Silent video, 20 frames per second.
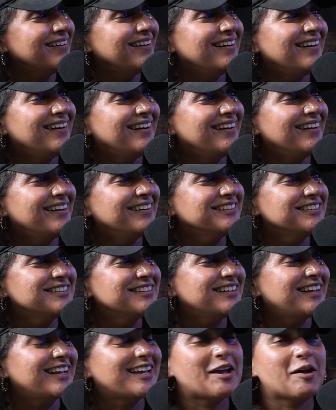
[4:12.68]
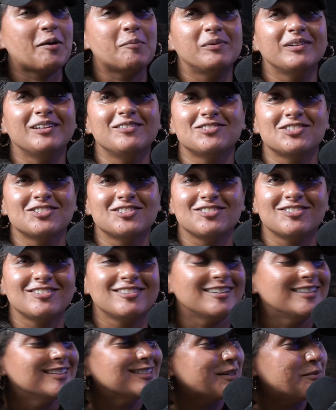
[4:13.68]
I can't believe she still
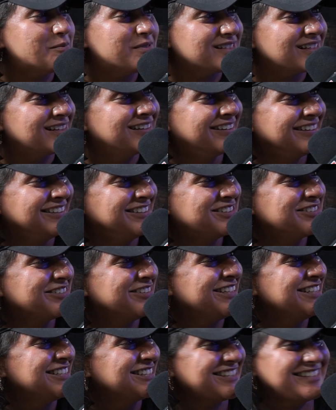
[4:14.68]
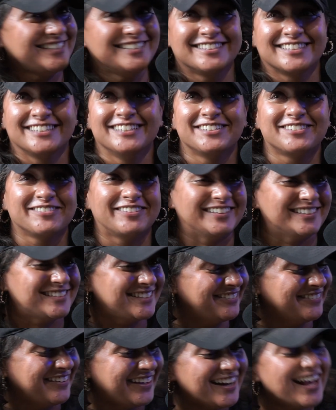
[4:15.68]
thinks I'm single during season
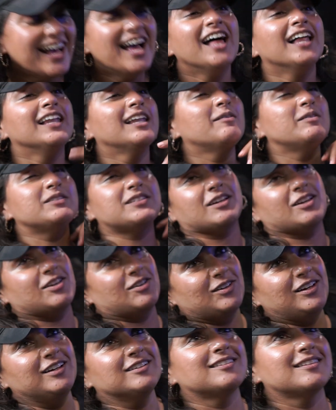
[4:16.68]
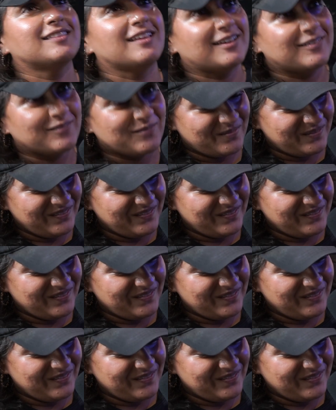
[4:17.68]
21. Let me tell you, here's the thing.